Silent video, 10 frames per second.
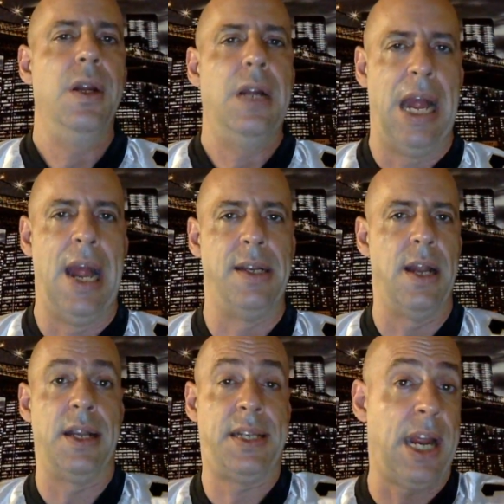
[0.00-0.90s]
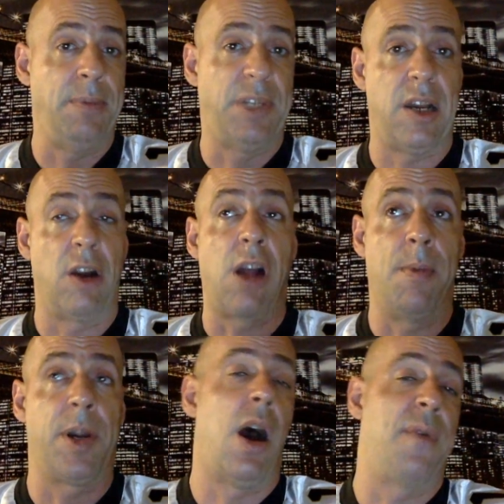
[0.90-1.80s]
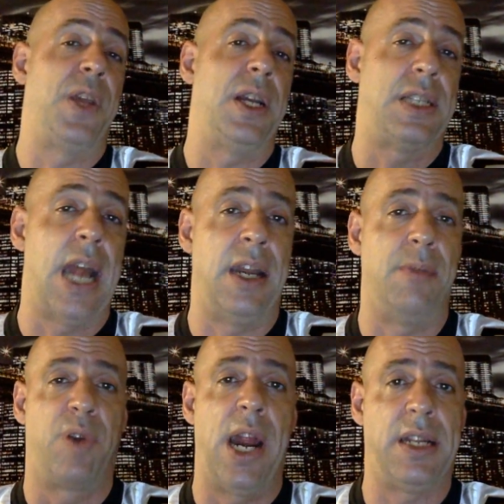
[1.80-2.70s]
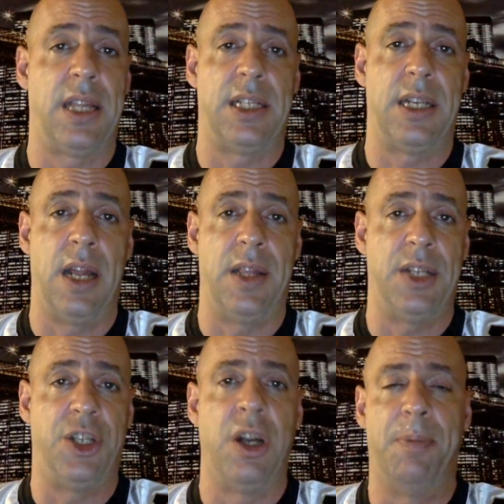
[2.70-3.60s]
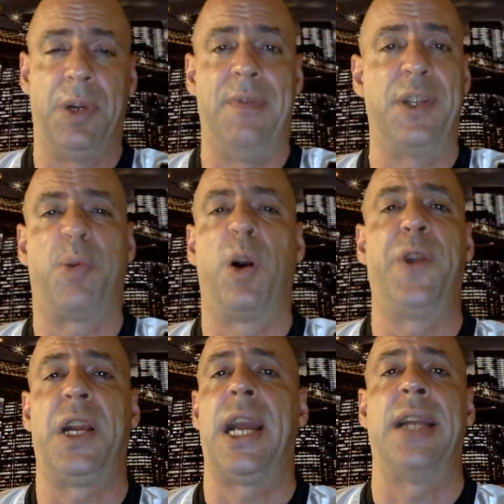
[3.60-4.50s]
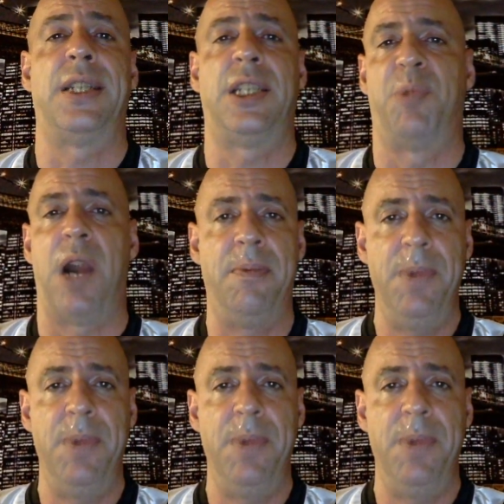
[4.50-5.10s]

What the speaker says: And teams that are coming off the extended break this year, I believe it's perfect against the spread.